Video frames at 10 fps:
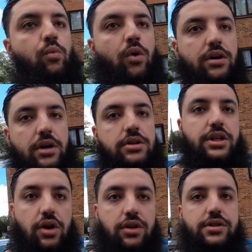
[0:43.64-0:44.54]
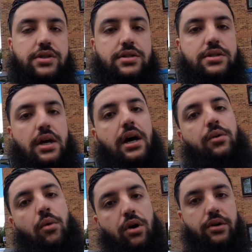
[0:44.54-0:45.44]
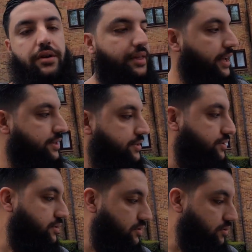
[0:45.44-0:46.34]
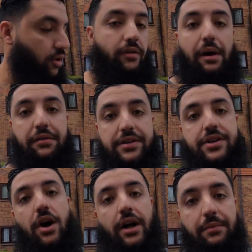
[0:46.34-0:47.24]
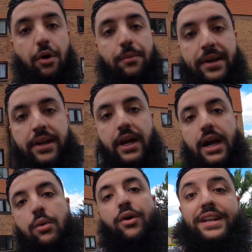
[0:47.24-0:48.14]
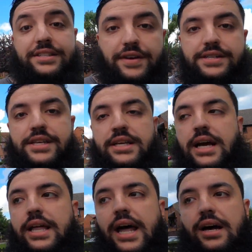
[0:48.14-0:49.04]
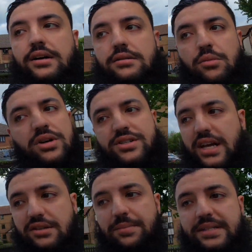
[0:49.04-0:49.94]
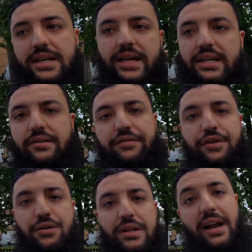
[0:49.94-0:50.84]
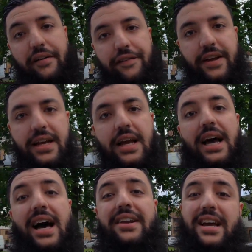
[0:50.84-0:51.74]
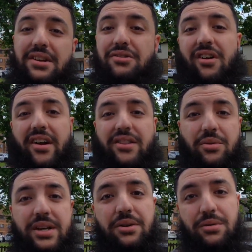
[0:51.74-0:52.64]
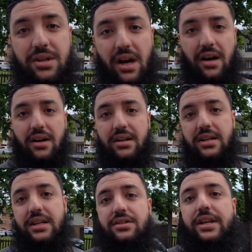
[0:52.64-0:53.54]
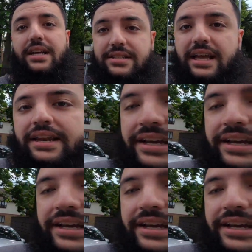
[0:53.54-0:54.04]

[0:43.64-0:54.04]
what are the costs and what are the things not right with this car at the moment, what needs fixing, and what it's like to maintain, fuel, everything, and can you run a 20-year-old car in today's day